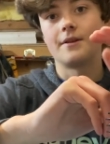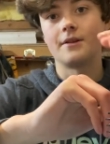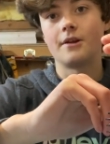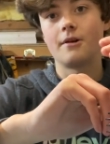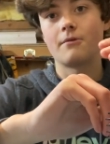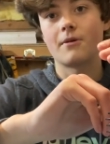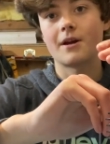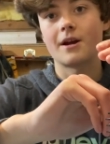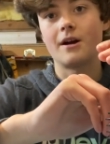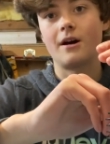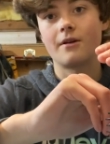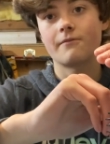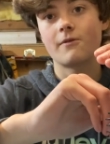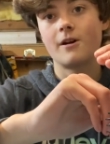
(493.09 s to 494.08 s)
the lower
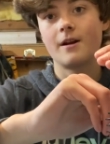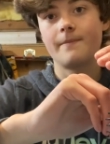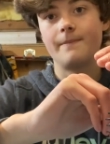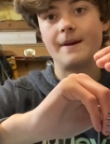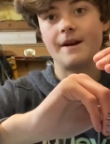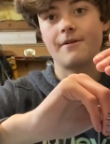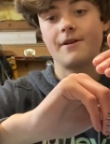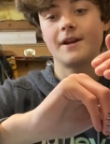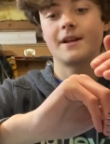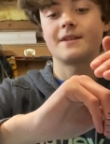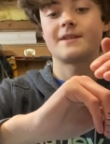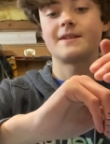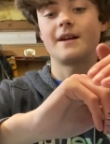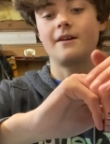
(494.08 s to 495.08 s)
conrod bearing
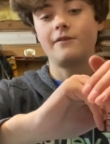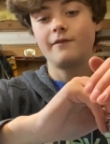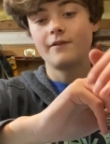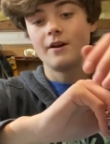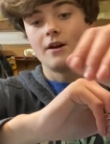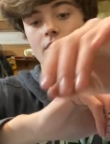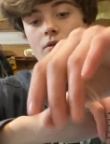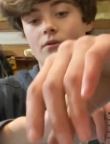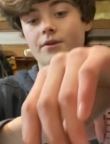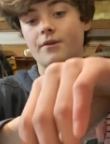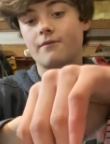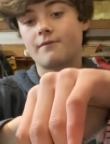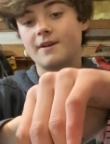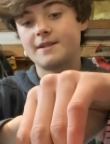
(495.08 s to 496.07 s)
itself or
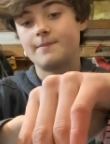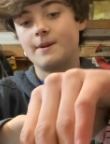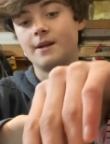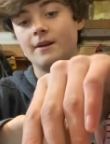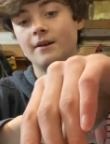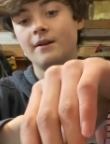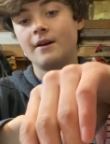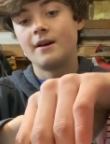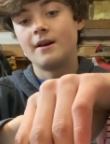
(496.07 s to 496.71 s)
the wrist pin.